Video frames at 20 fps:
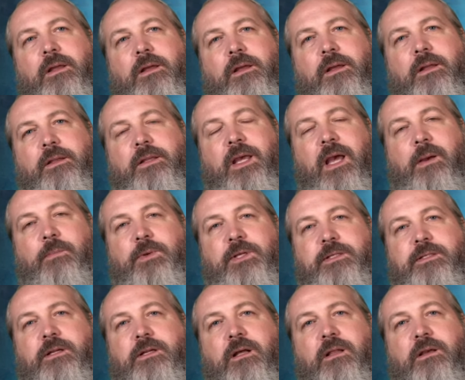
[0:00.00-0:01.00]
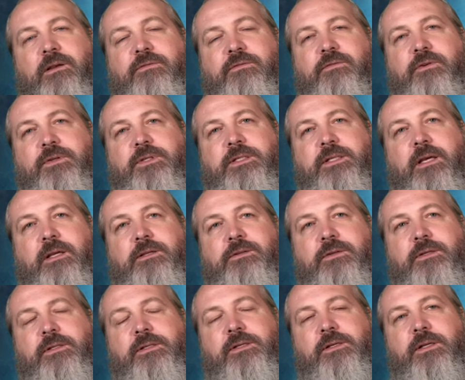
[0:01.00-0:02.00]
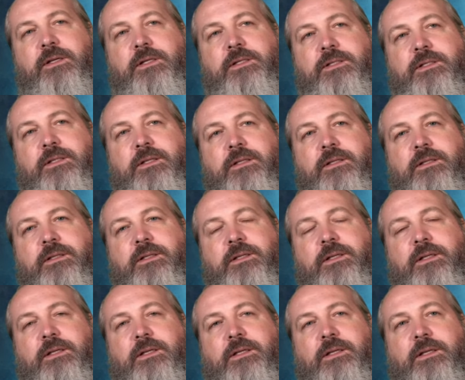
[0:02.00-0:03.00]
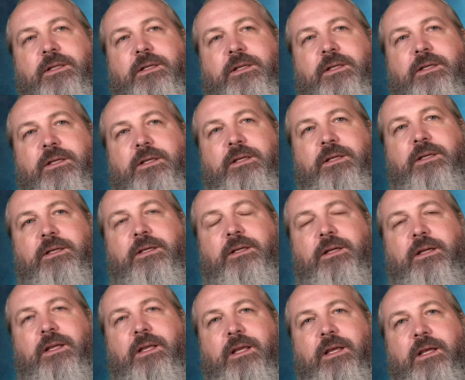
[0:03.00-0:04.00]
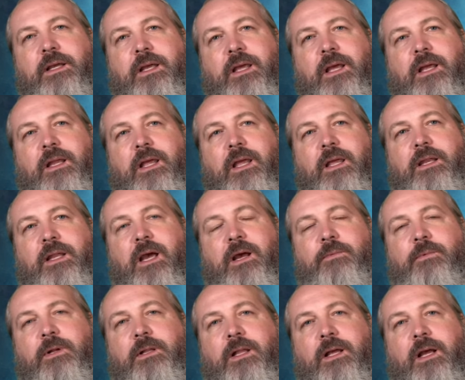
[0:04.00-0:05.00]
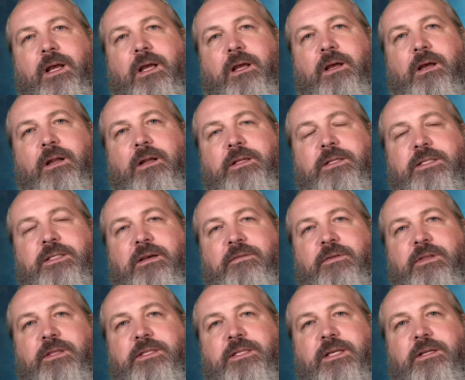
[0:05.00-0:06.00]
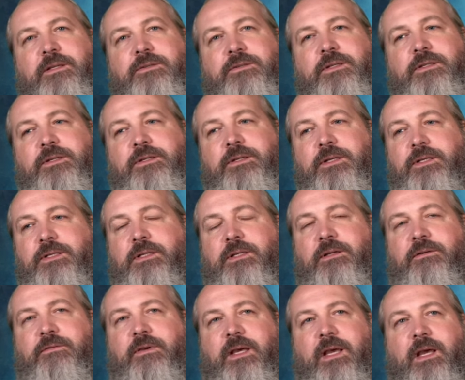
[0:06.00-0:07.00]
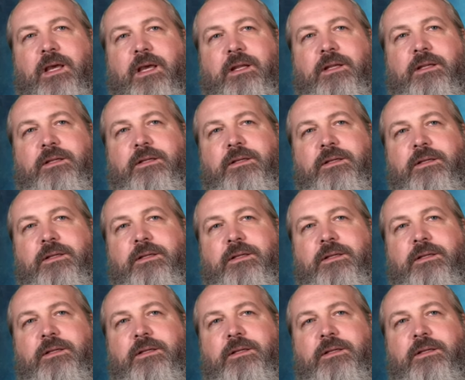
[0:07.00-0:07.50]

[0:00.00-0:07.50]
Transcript: the apostolic first century tradition. And not rely on a 7th century tradition of canon